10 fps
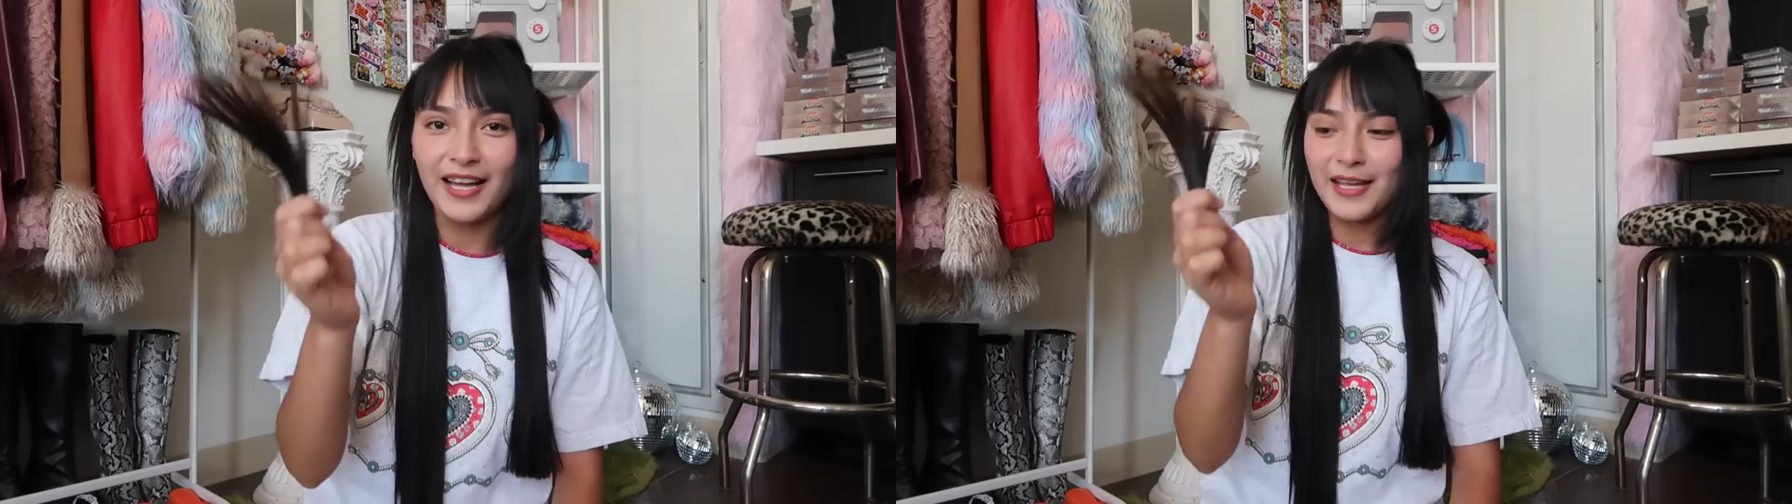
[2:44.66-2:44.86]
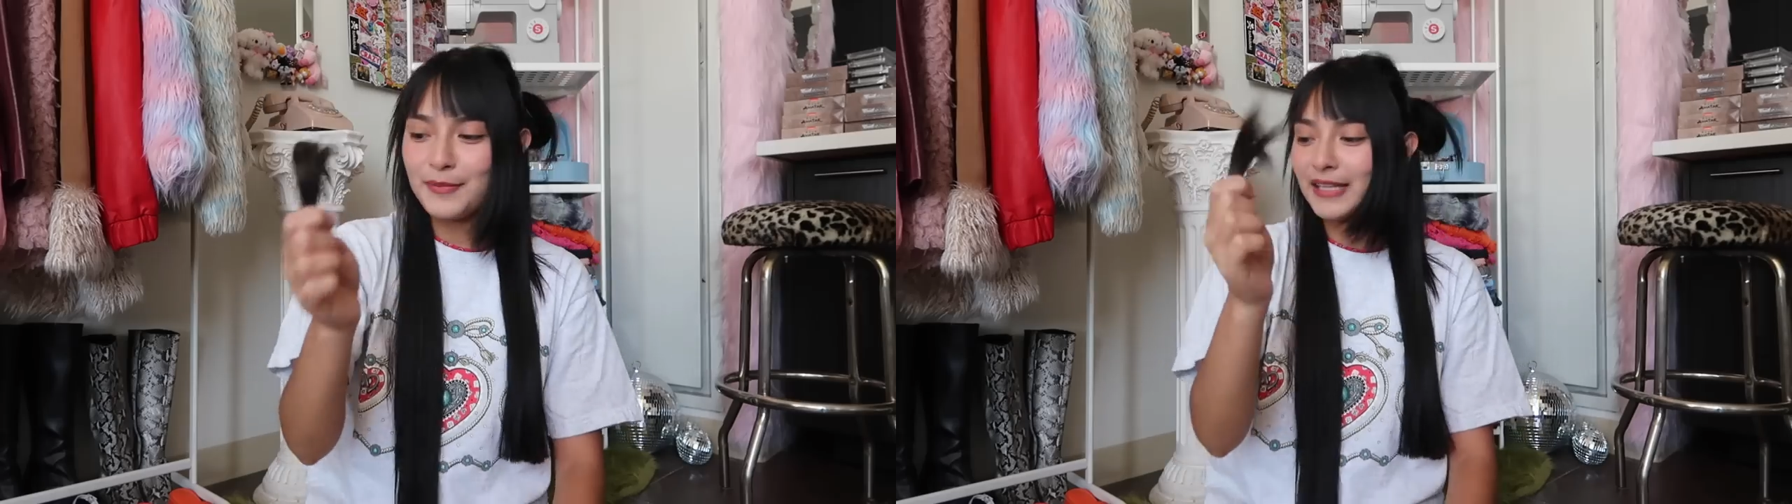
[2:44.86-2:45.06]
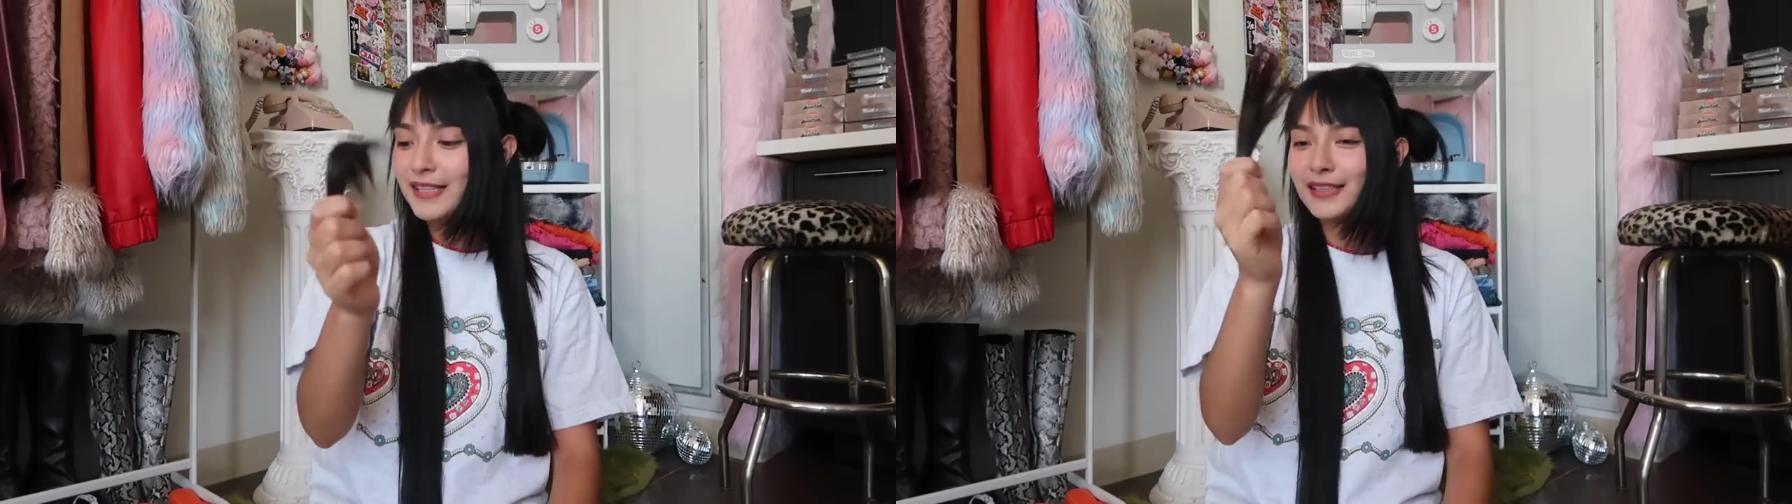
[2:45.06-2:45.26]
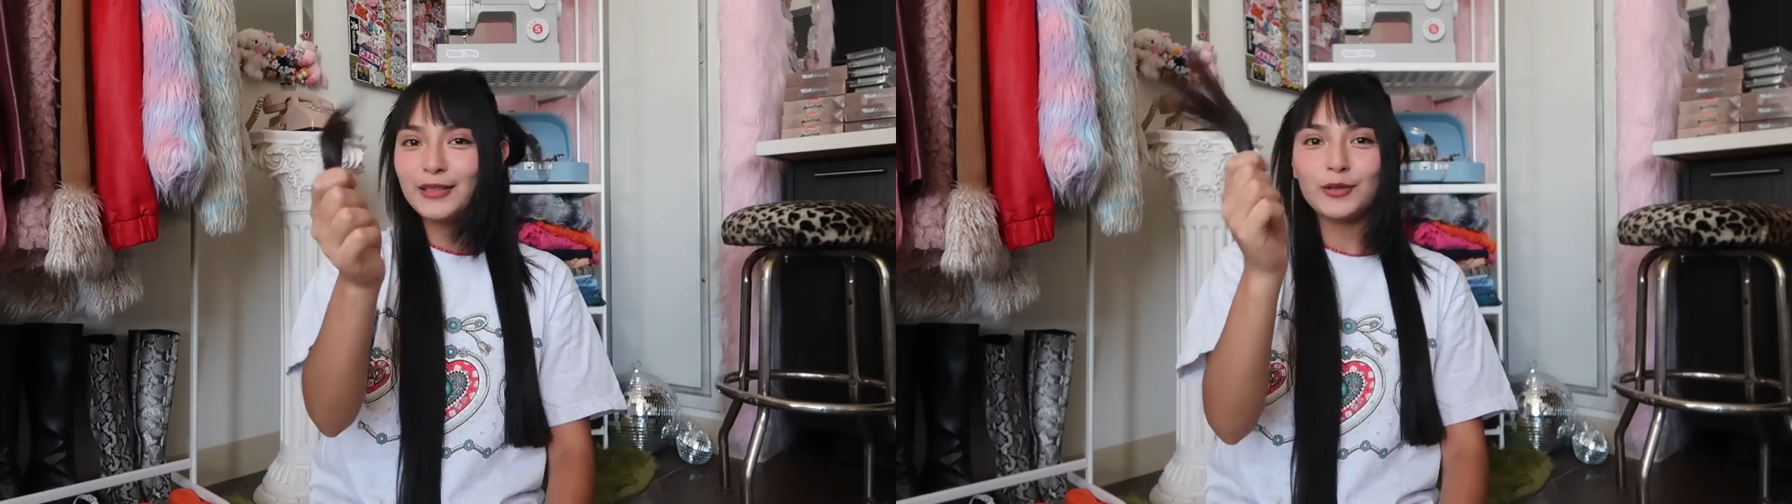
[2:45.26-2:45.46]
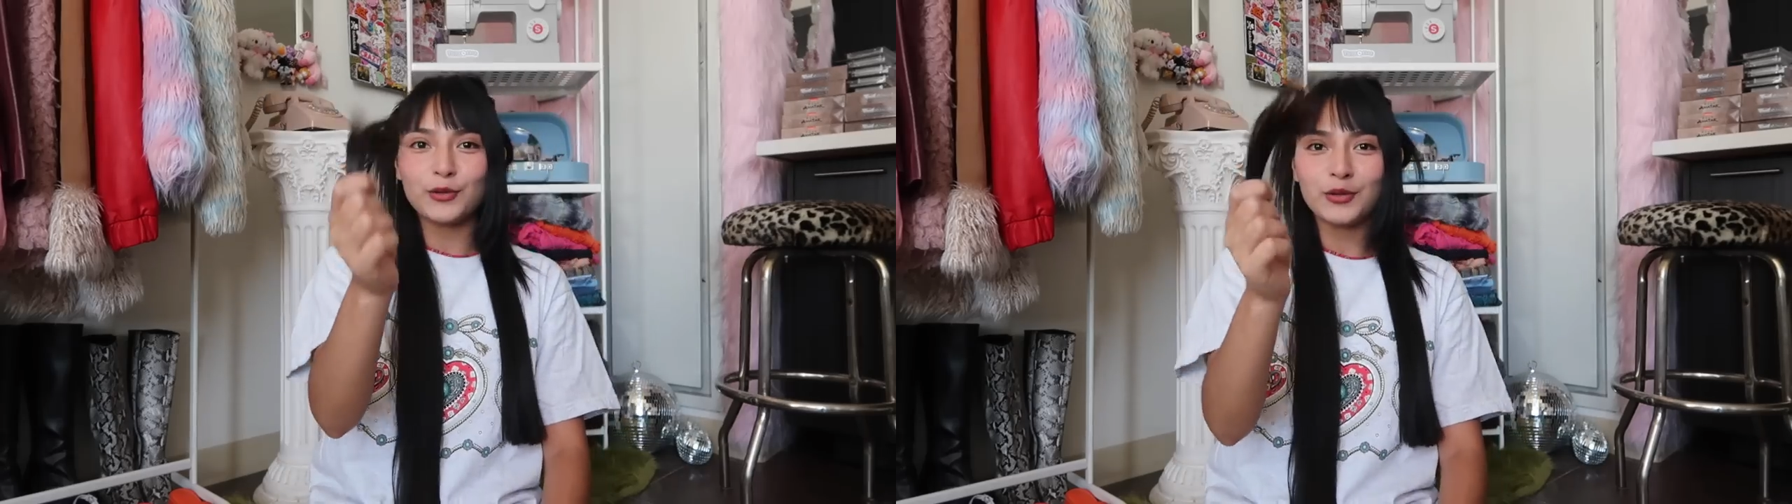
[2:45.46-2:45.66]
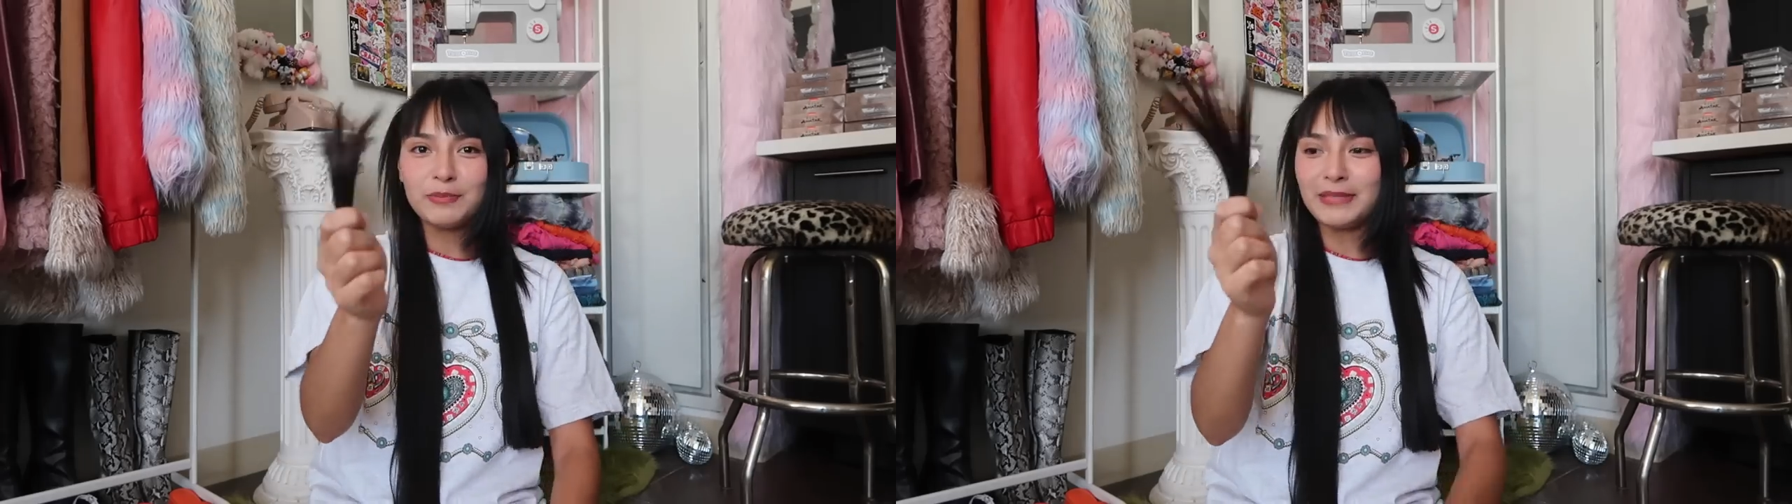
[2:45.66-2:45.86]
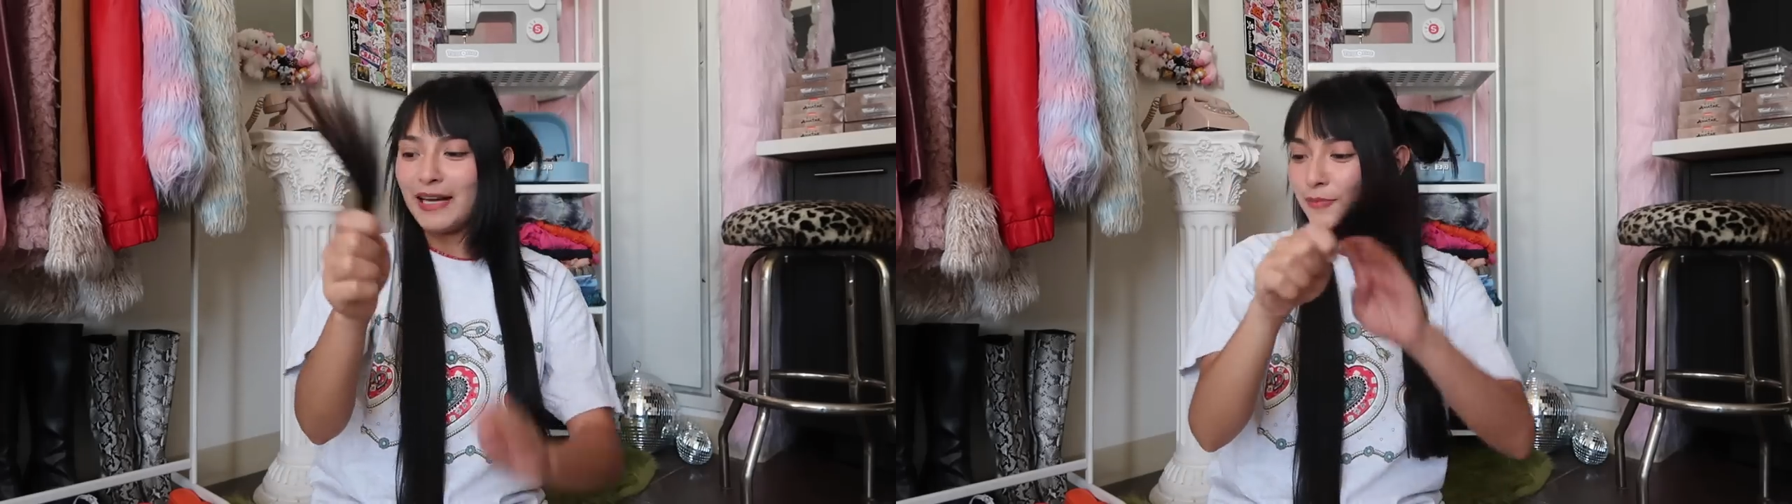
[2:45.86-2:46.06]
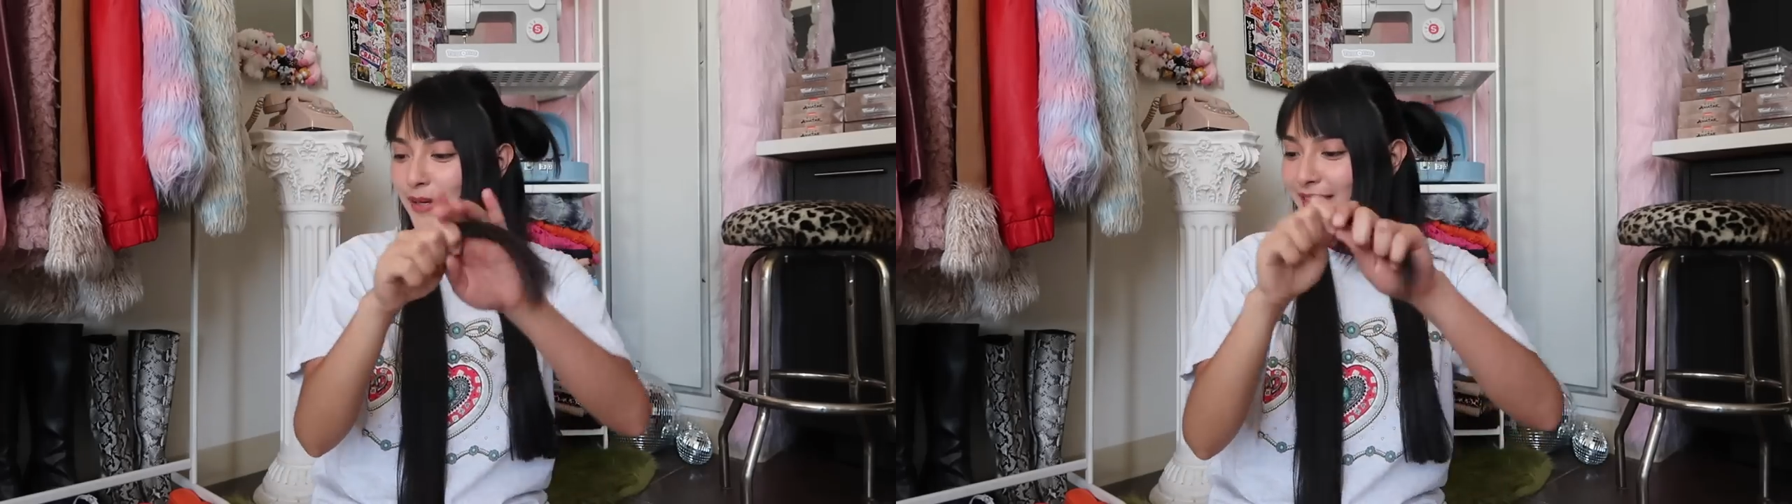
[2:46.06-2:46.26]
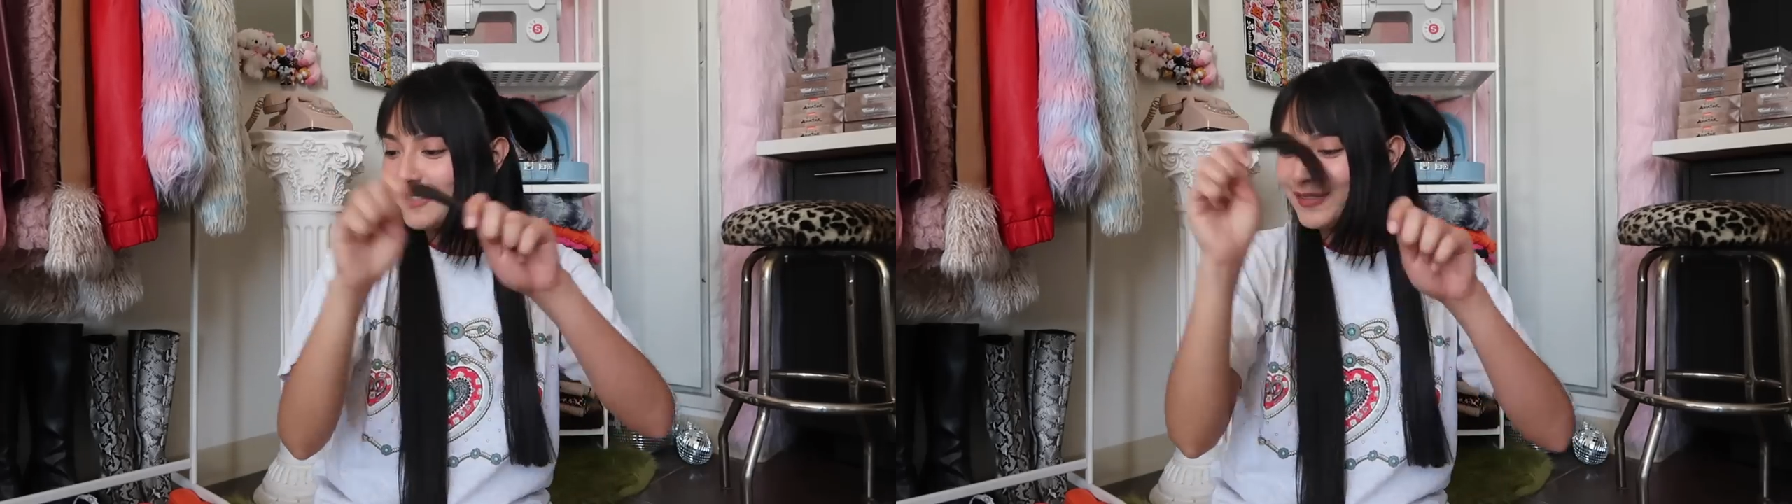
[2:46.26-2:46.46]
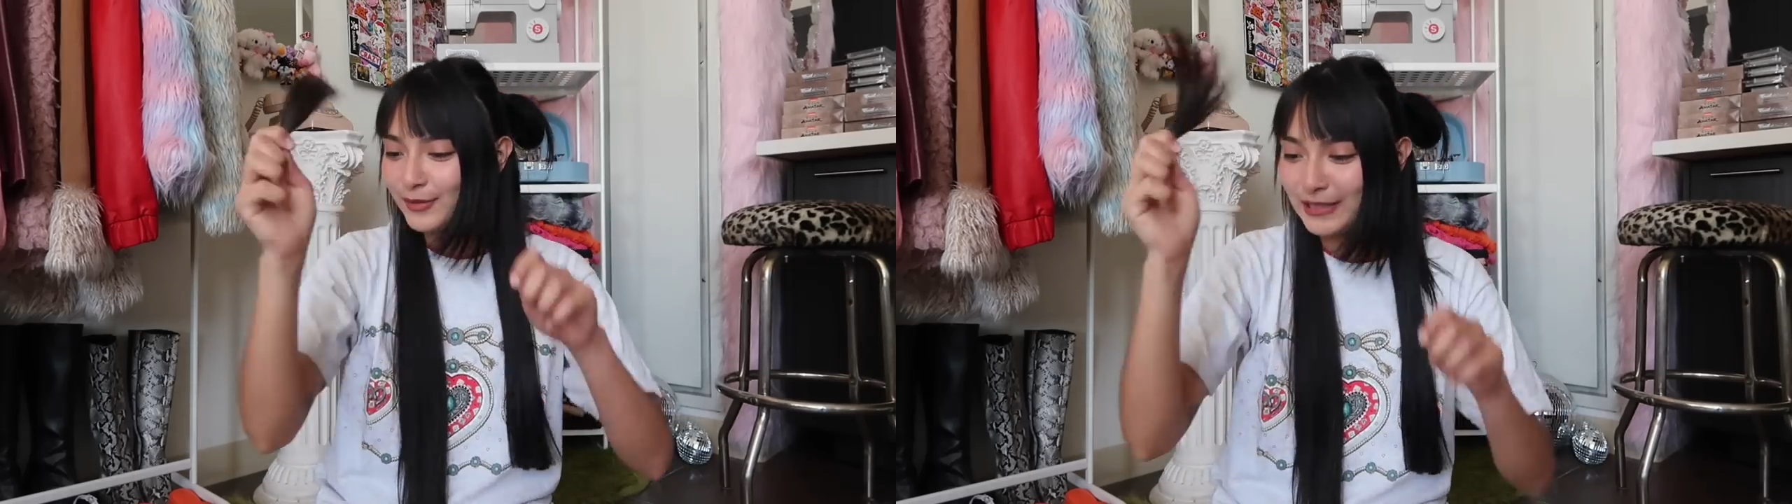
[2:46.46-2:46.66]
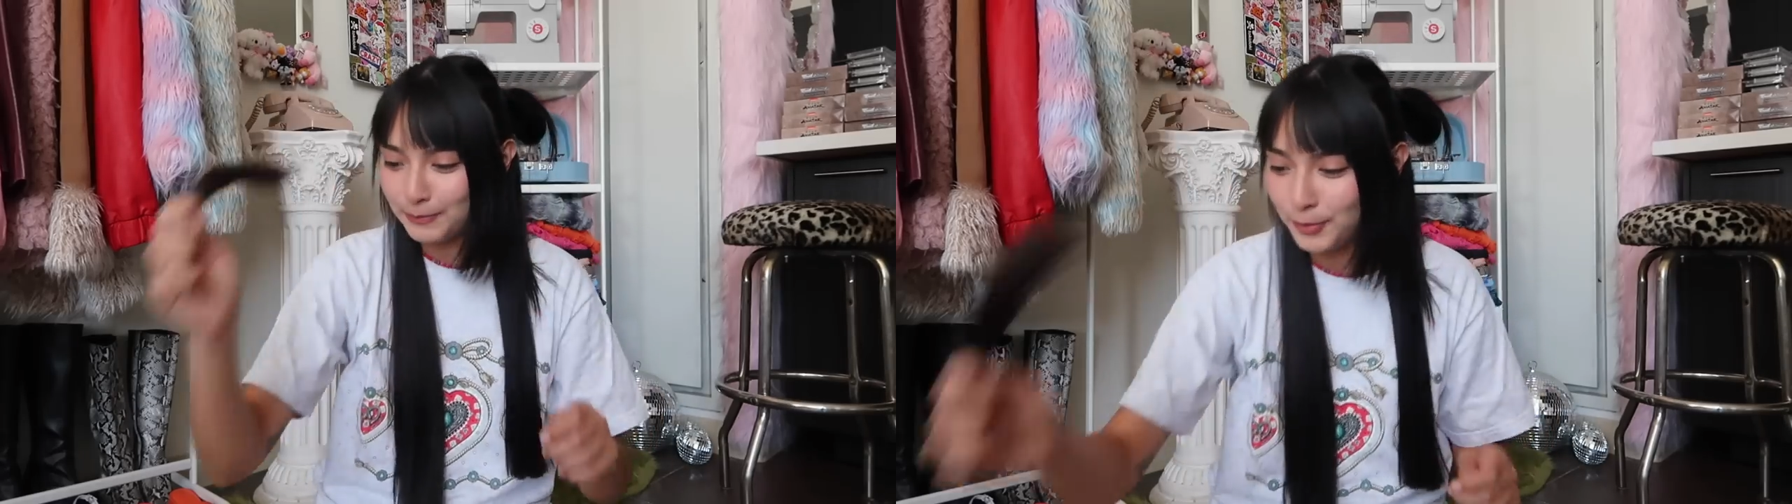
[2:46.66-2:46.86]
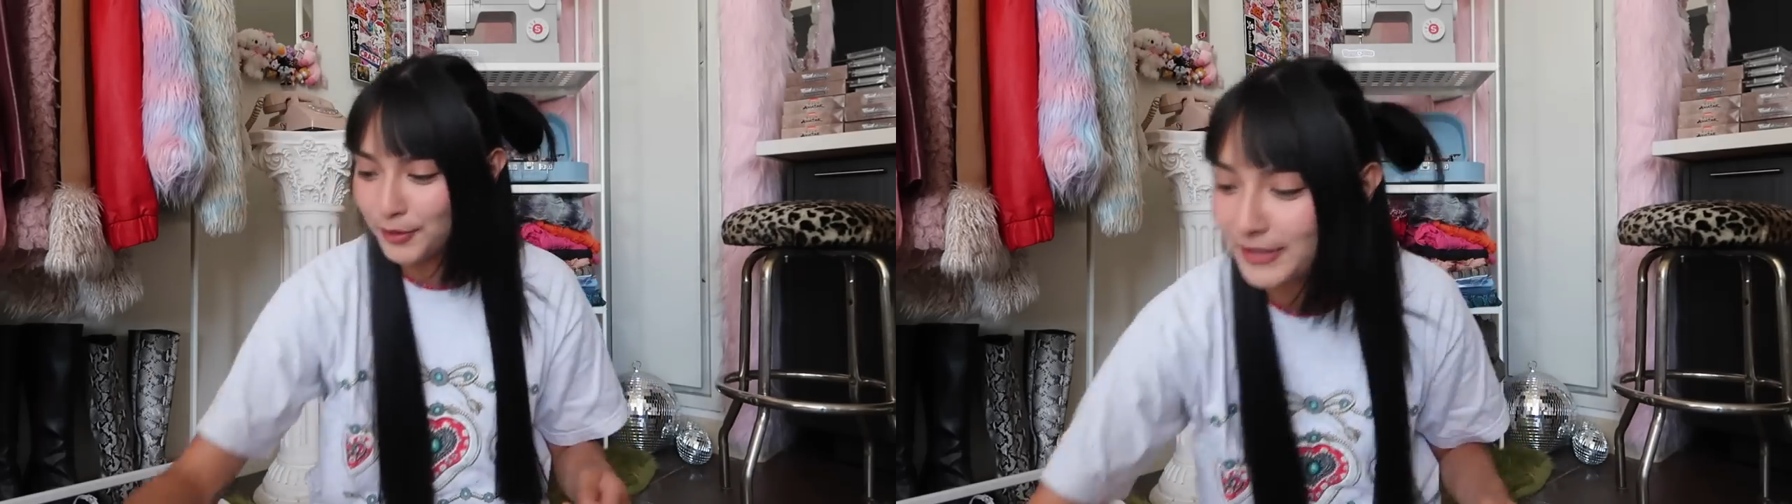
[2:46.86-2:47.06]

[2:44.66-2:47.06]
I am getting a little creeped out by this, so let's put